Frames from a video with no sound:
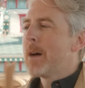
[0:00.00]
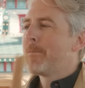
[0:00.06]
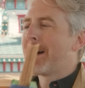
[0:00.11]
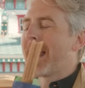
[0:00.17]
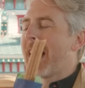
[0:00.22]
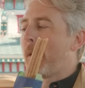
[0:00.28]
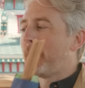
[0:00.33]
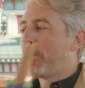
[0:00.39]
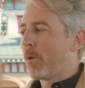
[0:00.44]

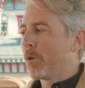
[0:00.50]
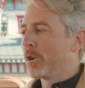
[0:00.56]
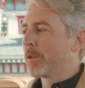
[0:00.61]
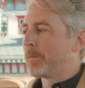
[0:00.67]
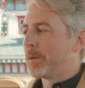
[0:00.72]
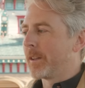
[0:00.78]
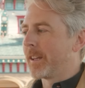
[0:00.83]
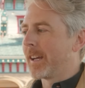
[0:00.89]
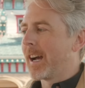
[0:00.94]
but how
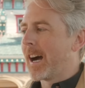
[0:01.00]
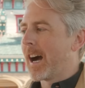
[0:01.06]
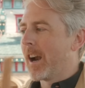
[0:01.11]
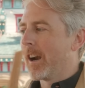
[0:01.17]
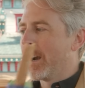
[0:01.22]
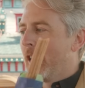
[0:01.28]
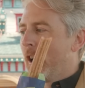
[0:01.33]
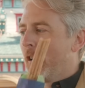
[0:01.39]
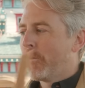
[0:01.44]
portable they
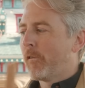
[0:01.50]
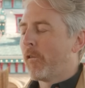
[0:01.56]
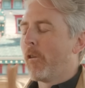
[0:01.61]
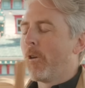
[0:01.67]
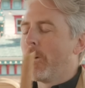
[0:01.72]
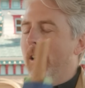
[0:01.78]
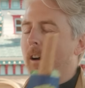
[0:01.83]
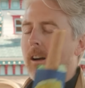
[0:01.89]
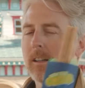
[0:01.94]
are
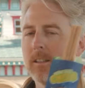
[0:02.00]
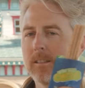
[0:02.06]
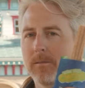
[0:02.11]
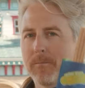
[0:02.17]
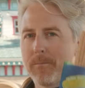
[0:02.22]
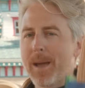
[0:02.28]
for